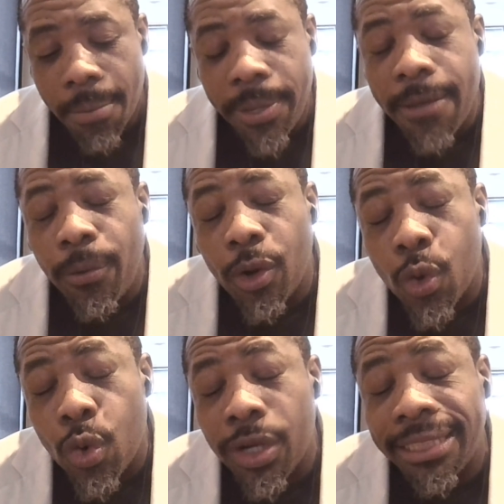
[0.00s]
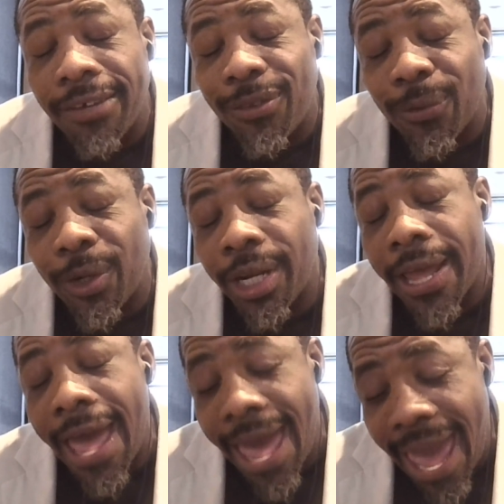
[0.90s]
People or corners of the world
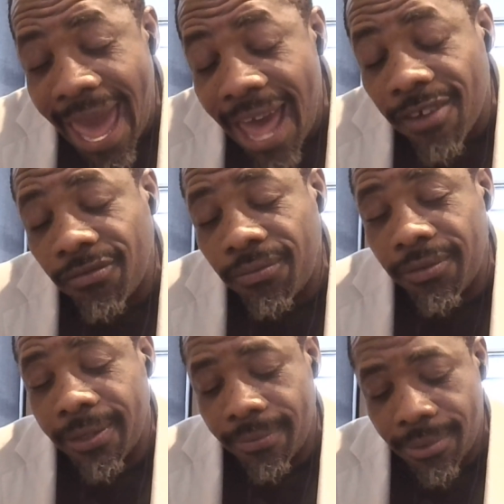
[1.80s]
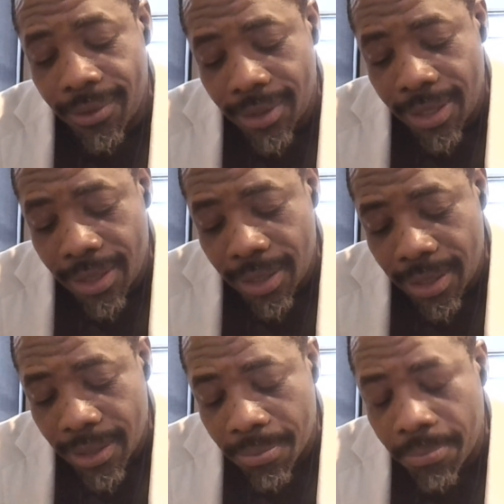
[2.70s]
have
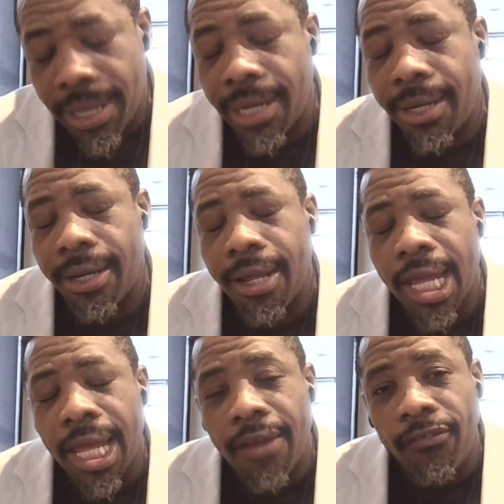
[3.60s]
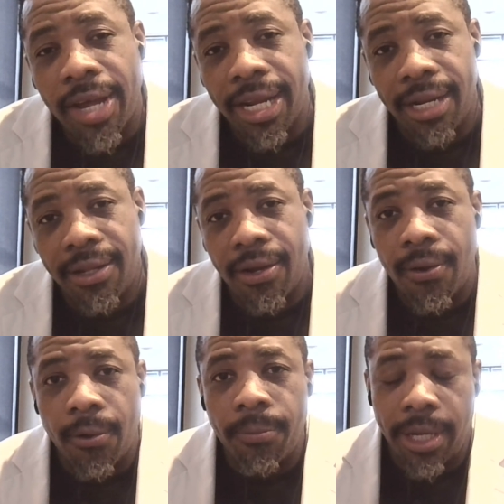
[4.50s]
been finding their
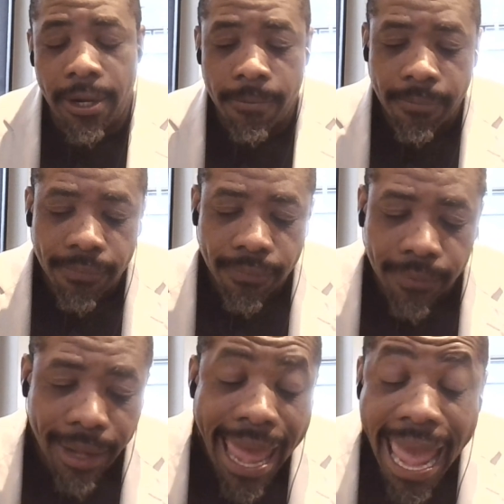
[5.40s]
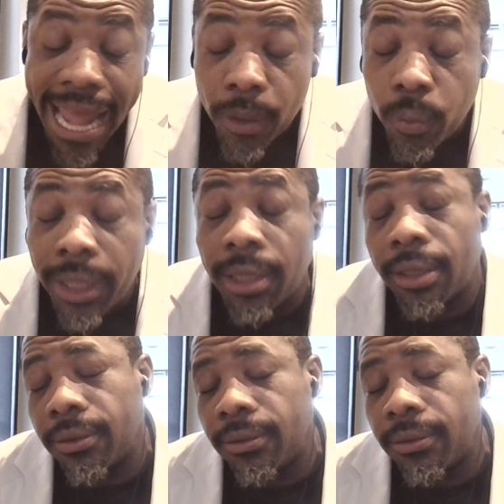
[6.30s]
home here and will